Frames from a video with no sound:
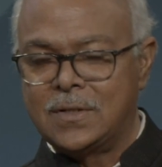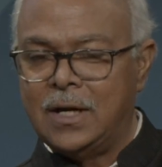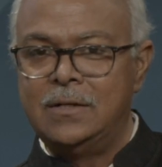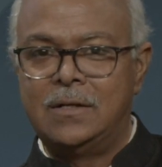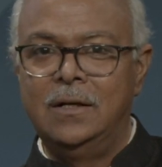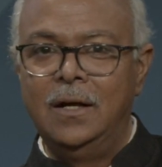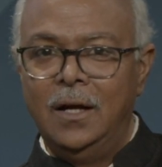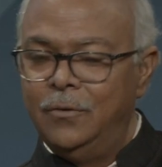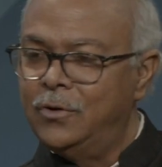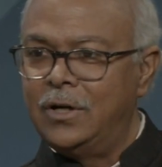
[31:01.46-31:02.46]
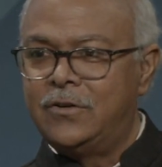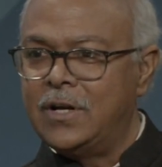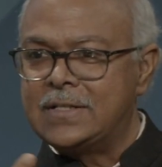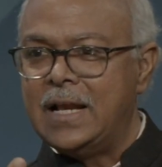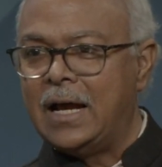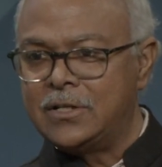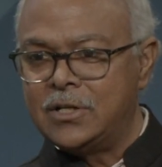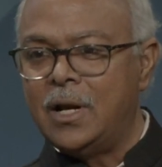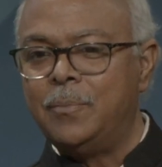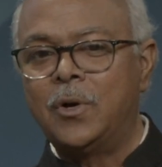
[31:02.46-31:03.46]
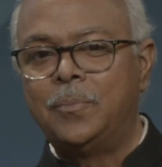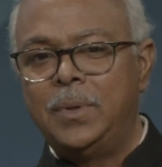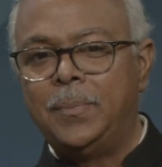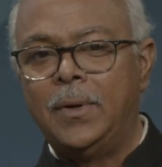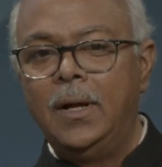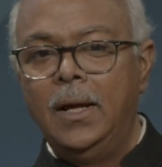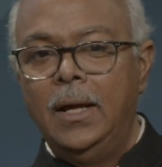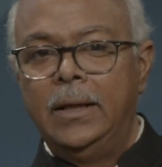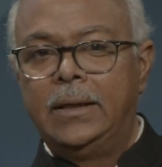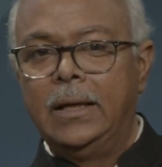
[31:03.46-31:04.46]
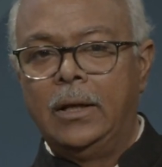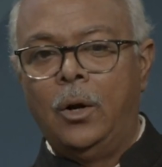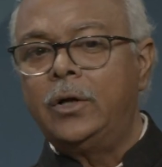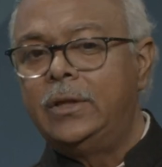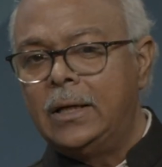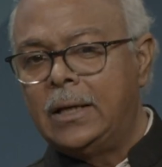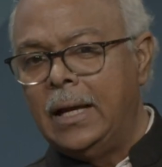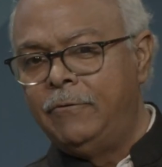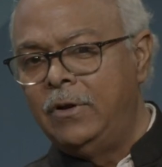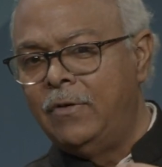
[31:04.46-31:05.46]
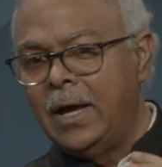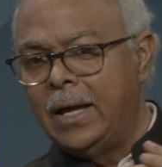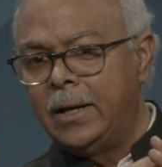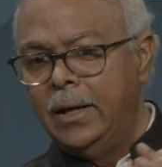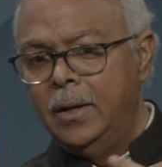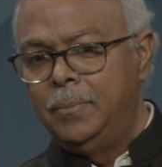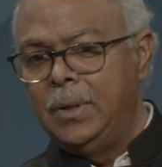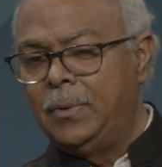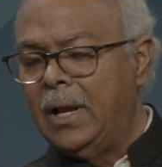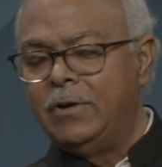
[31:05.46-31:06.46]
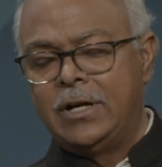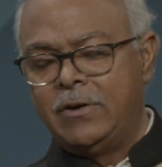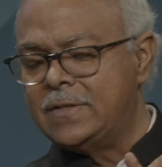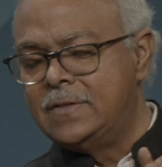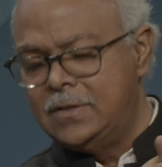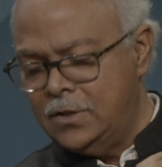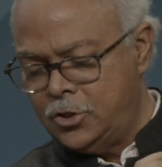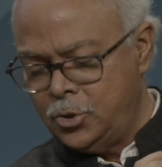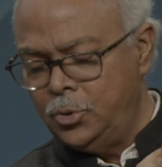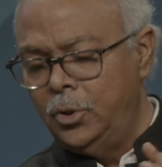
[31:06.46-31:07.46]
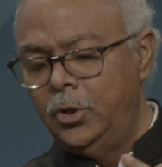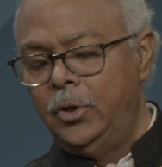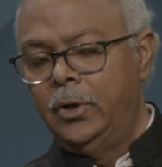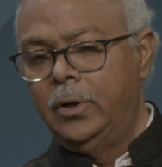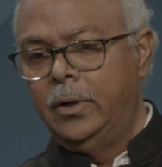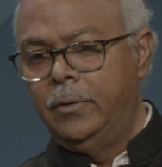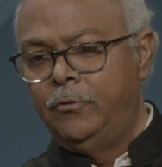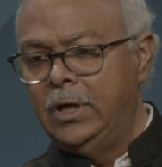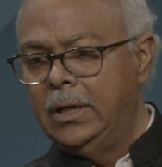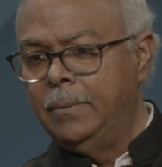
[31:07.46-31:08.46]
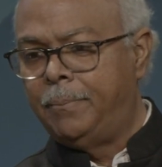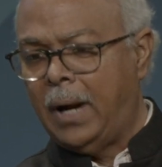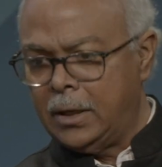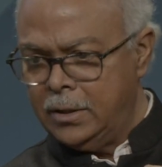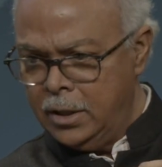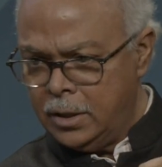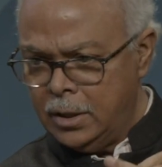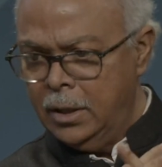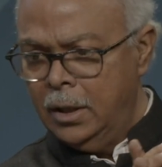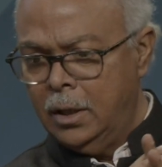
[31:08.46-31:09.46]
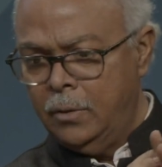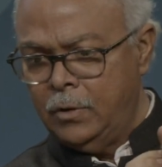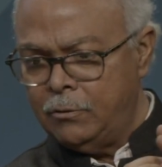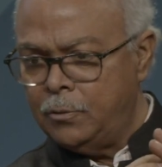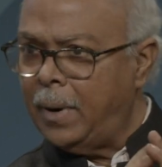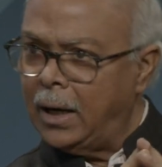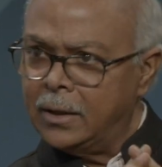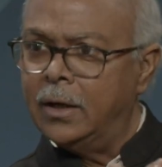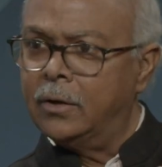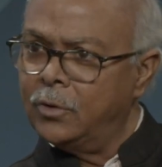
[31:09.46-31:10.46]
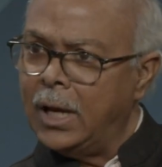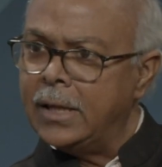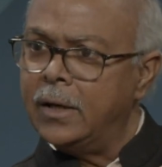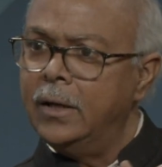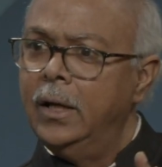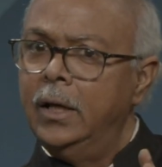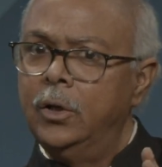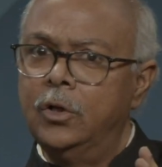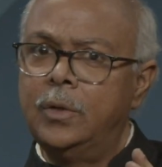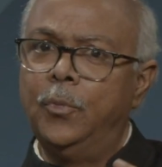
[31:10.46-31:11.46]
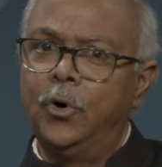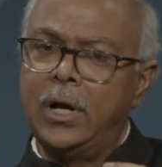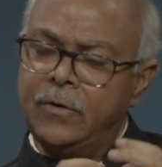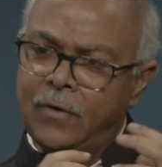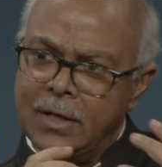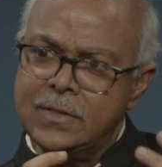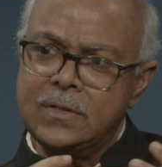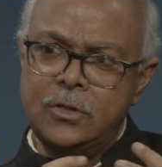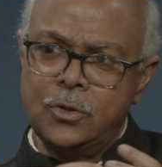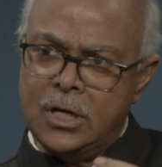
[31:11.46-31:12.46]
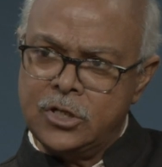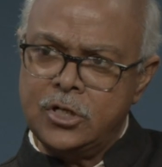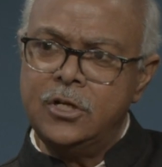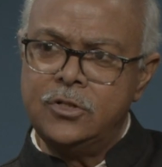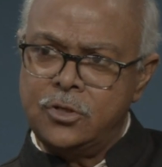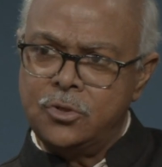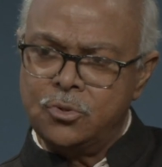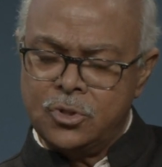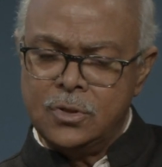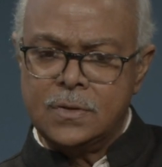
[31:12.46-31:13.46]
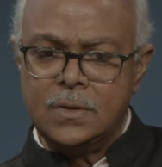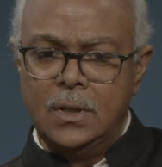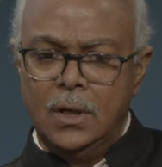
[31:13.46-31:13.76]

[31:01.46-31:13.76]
country to address larger number of people. Think not that everywhere people have addressed this issue. We have to partner together. You know, the more advanced education institutions,